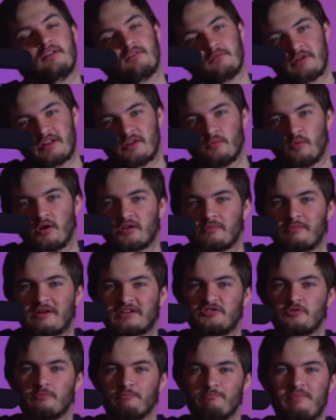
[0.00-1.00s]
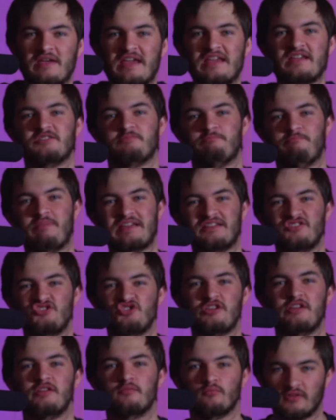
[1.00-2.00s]
everybody and welcome back to Beige
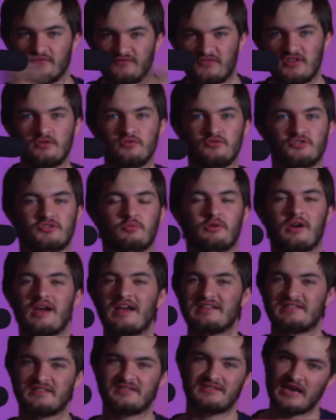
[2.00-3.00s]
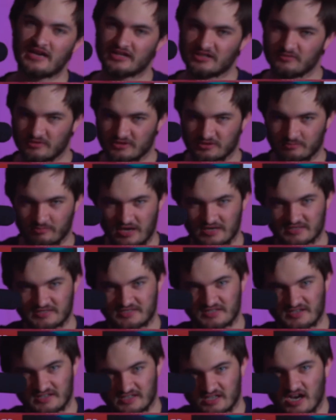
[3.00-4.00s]
Bedsheet Reviews, where I stacked a bunch of
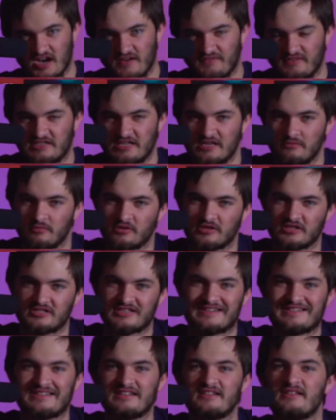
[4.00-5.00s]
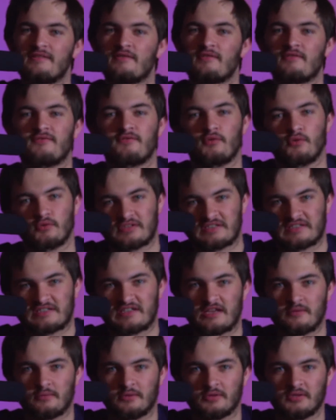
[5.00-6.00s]
boxes on a coffee table because I didn't have a folding
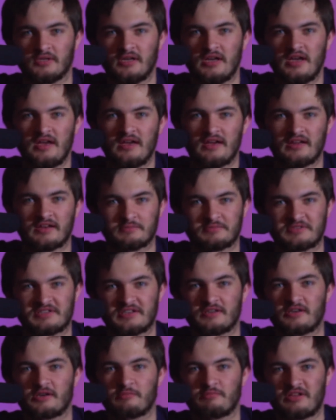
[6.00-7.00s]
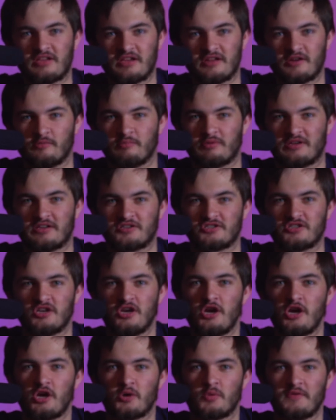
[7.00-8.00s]
table and I'm sitting on a piano bench.
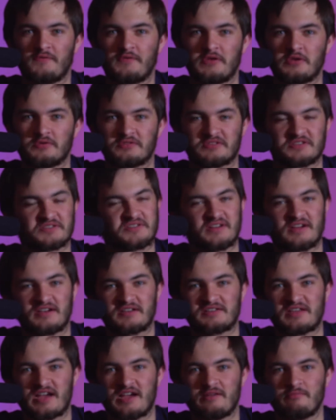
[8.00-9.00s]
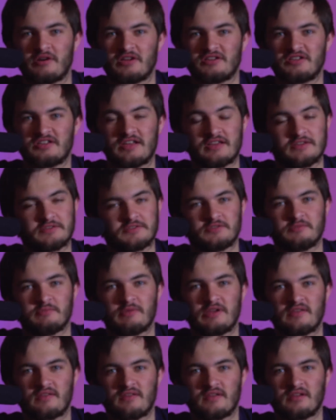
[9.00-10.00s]
Reviews. It's not as high budget as you
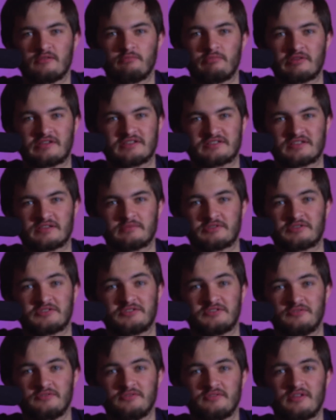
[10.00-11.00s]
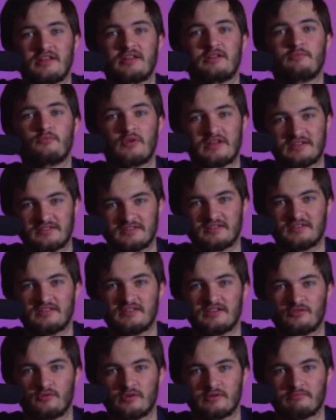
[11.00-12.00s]
may think because I'm a student and I'm renting the
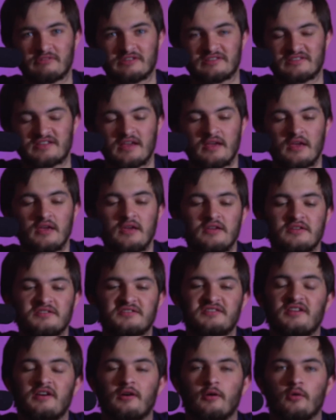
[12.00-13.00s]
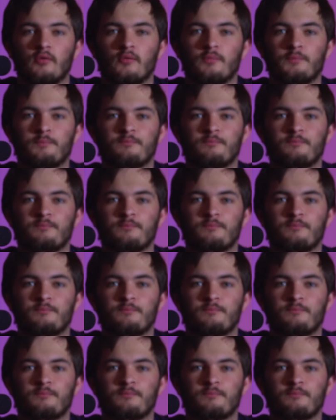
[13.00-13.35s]
equipment. So,